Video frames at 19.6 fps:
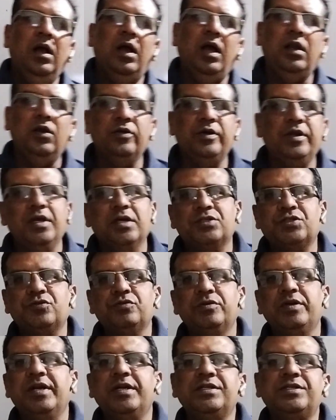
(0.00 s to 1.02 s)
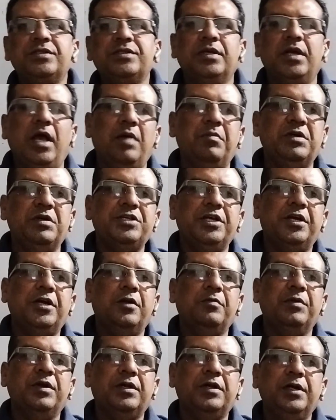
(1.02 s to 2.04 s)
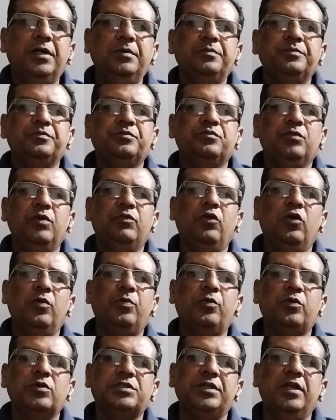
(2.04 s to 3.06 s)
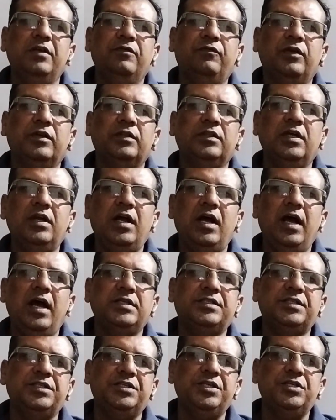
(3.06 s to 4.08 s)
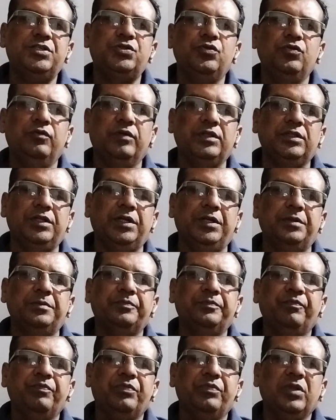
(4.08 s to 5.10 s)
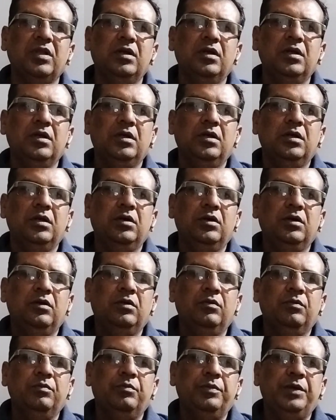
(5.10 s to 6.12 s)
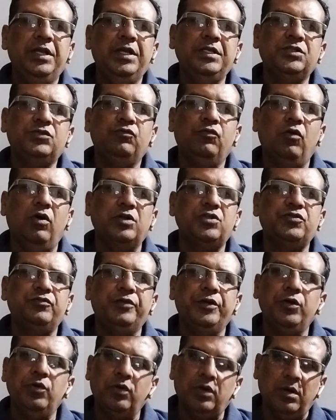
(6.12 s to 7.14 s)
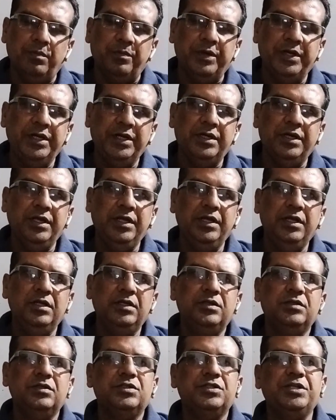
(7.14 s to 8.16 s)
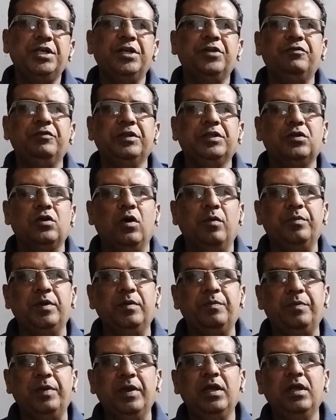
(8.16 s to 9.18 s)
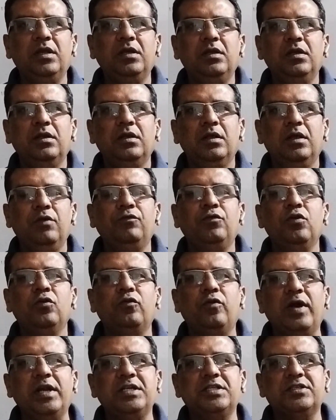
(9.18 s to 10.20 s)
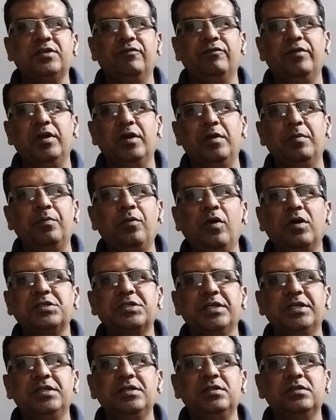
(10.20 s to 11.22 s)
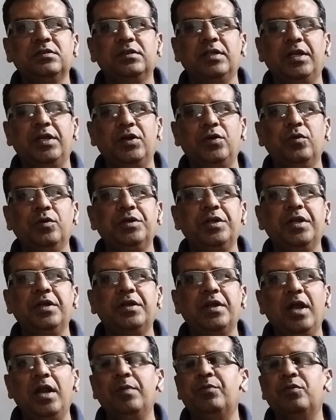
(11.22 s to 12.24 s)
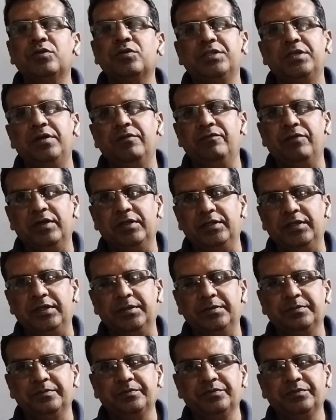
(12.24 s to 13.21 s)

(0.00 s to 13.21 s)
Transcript: Hello dear students, I am Ajay Karmarkar. Before proceeding further, I suggest you one thing. Please watch video completely, sit with copy pen. If you find somewhere important, then note it and proceed further.